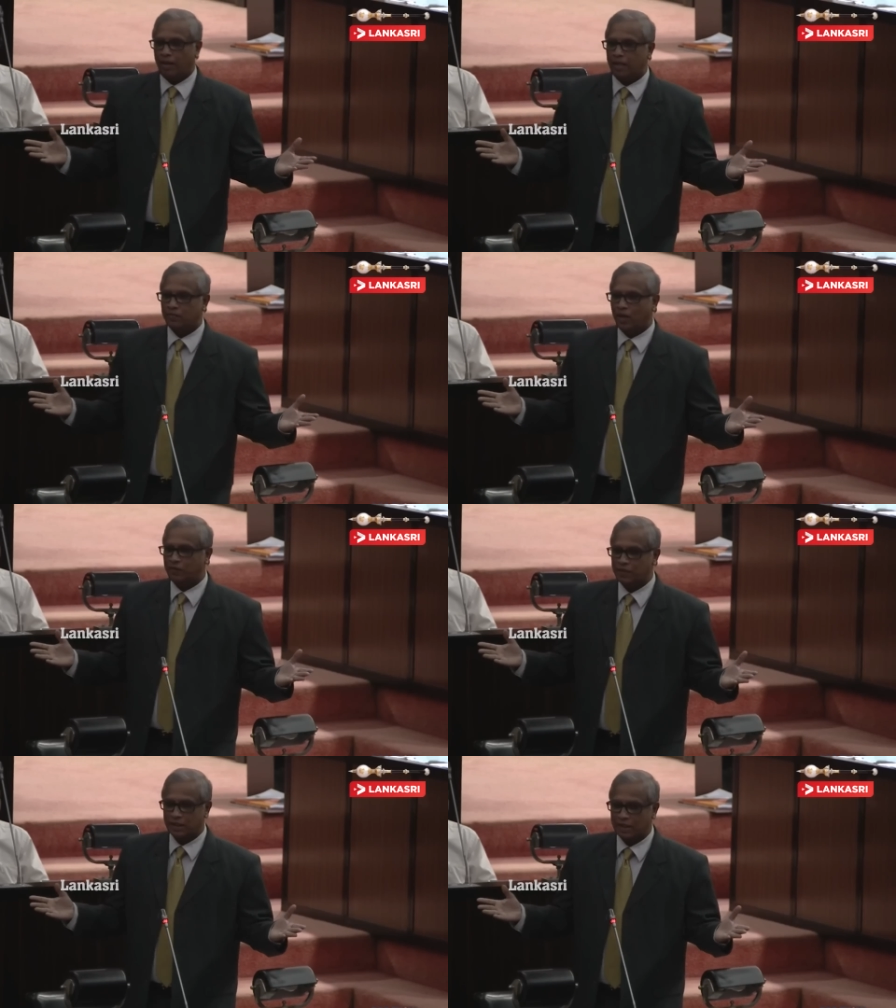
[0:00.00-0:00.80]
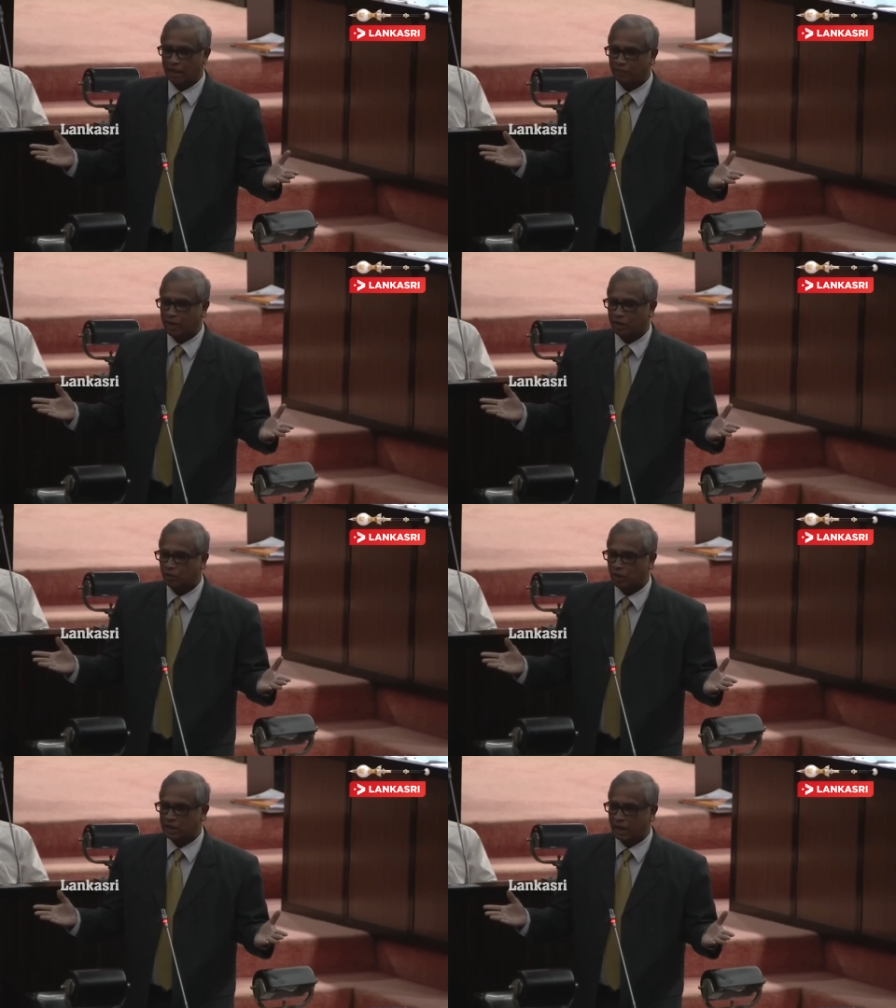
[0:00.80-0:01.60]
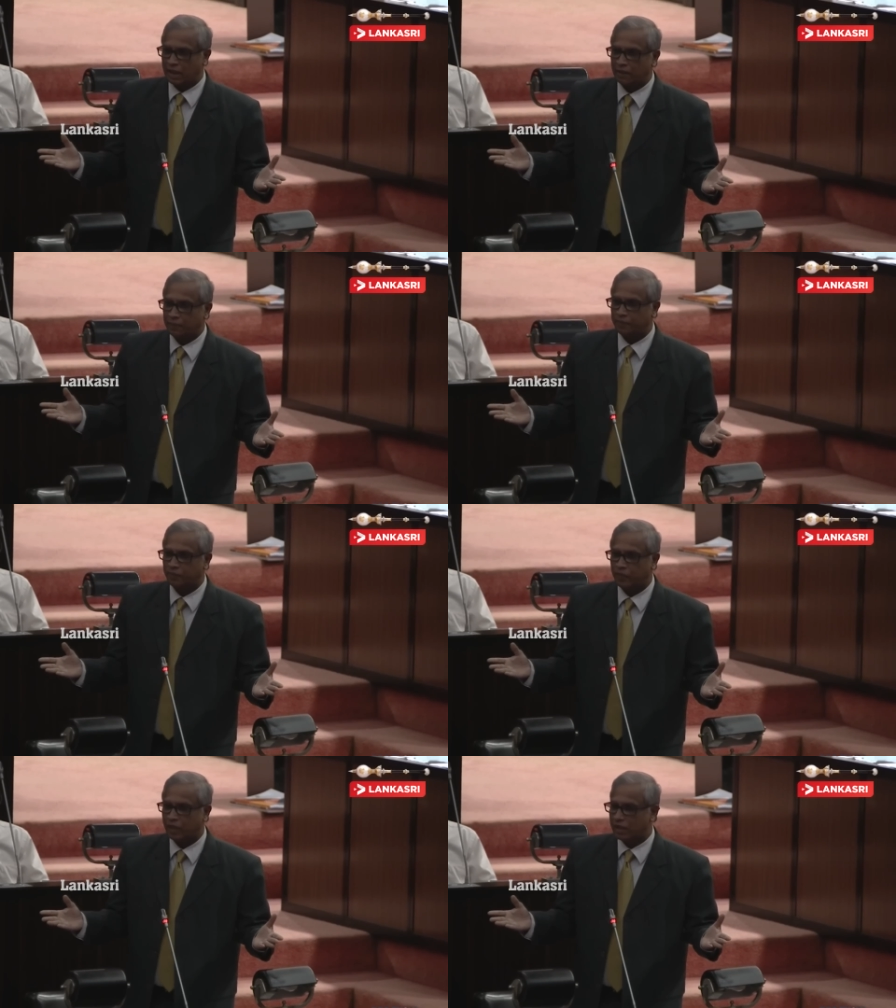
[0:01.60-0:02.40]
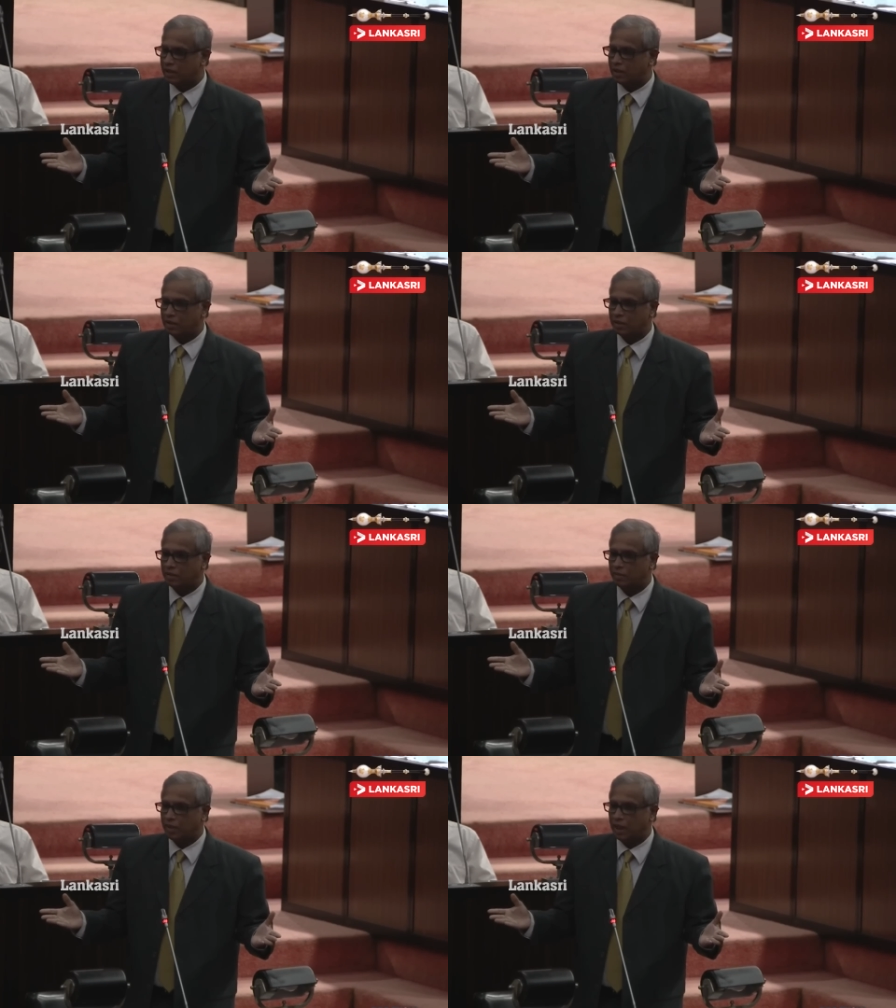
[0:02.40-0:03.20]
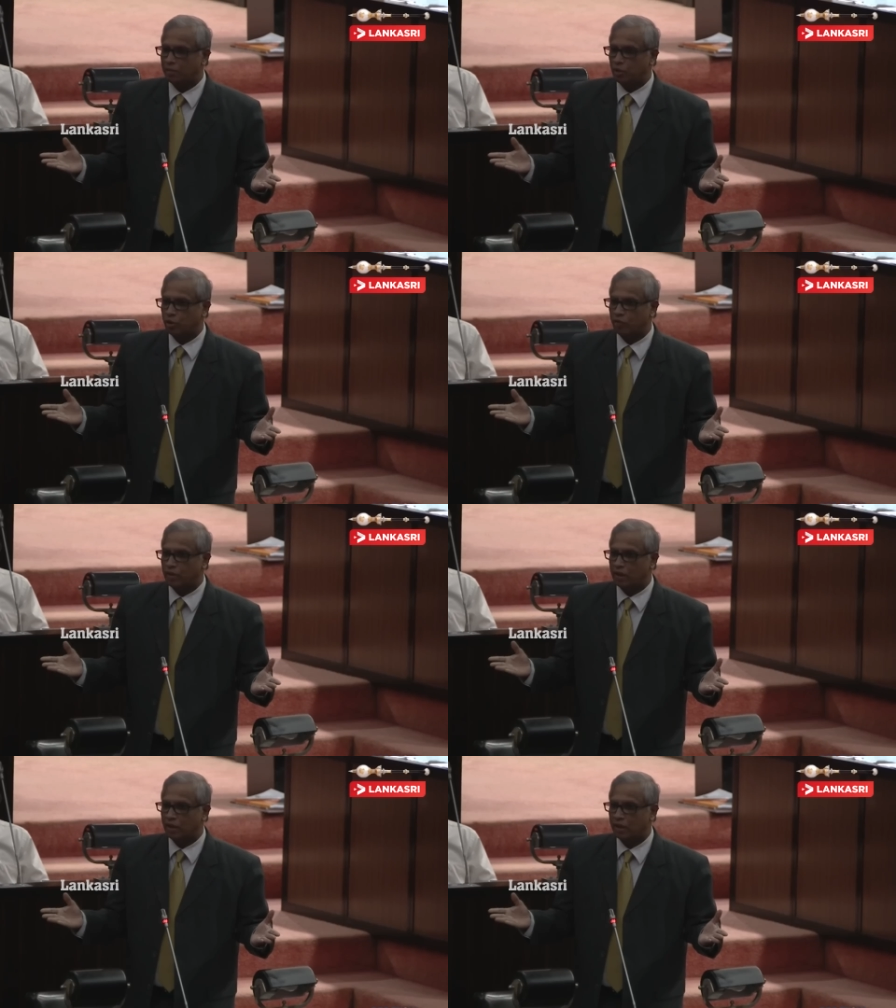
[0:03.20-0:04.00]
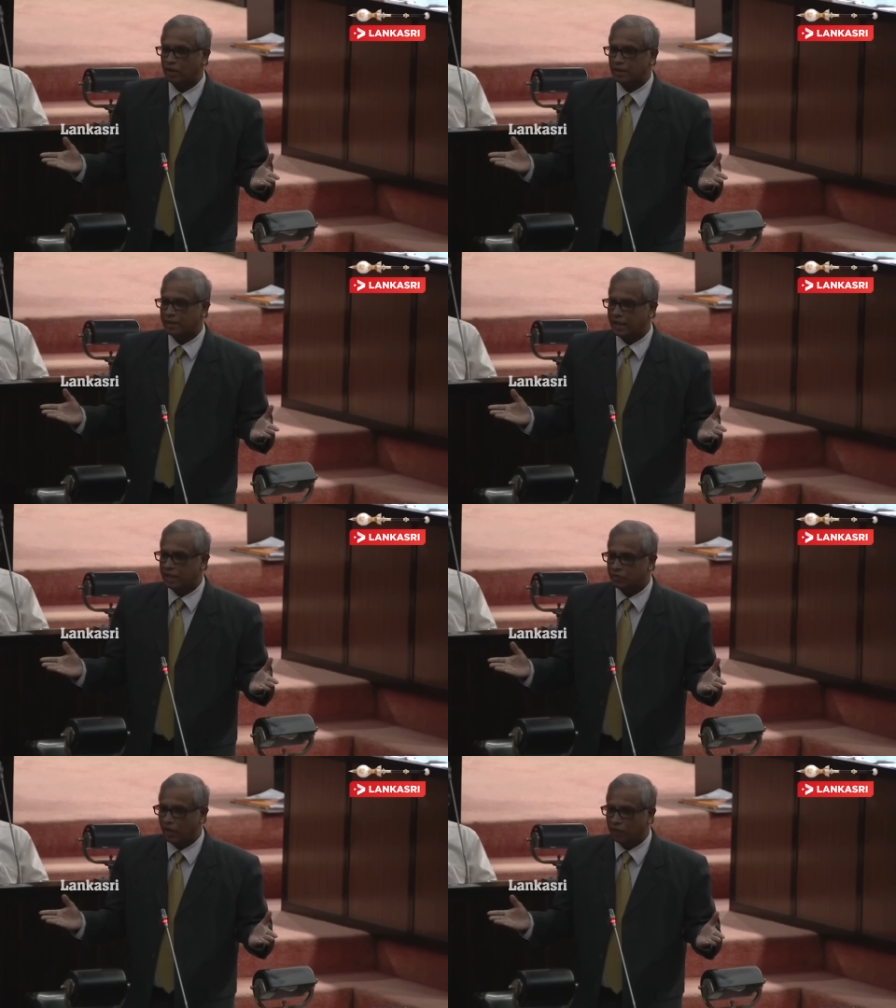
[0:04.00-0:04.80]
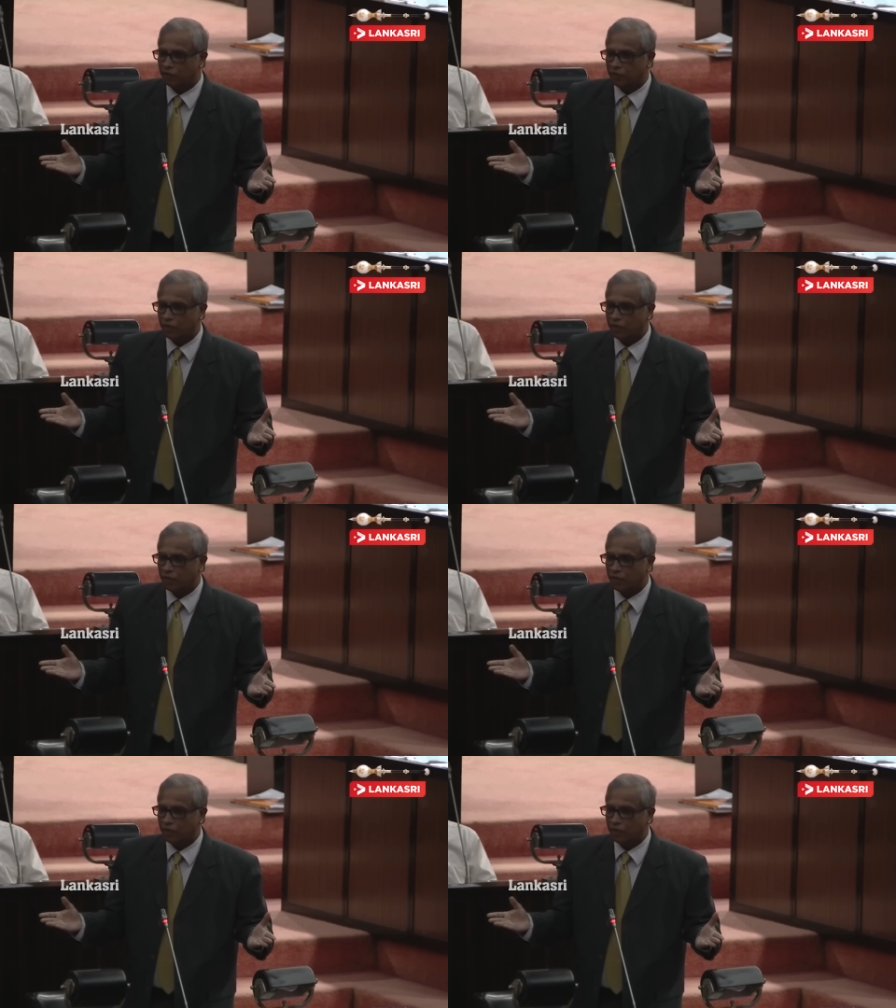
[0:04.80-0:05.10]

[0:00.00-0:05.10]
his wife just gave birth to a child. He hasn't been able to even see his wife.